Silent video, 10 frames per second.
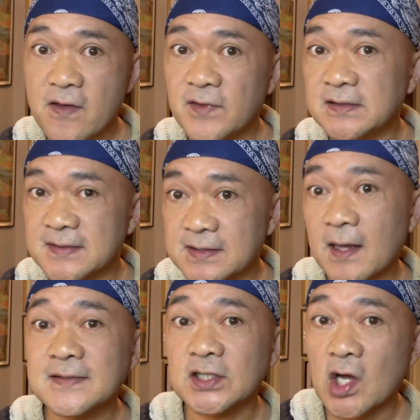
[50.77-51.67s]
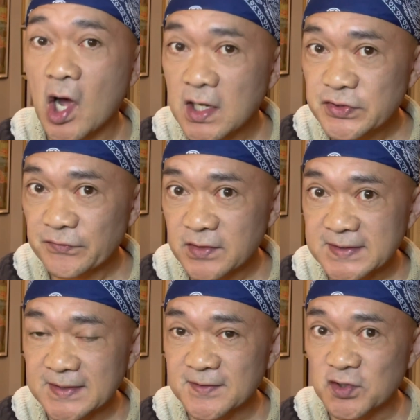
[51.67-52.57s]
that discuss the
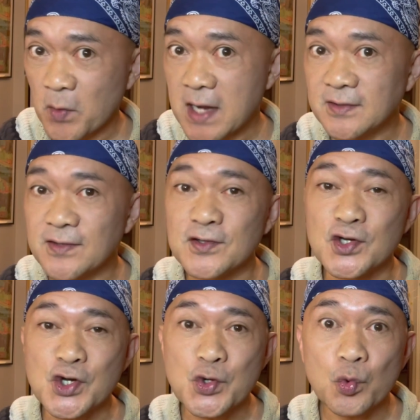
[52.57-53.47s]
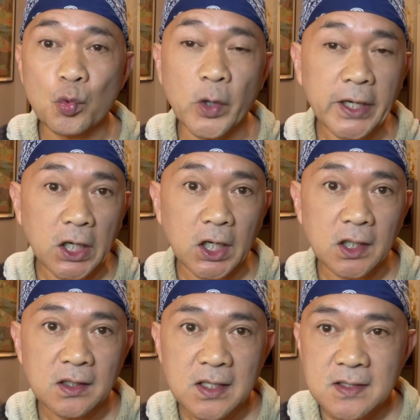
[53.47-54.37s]
controversy surrounding the new winner.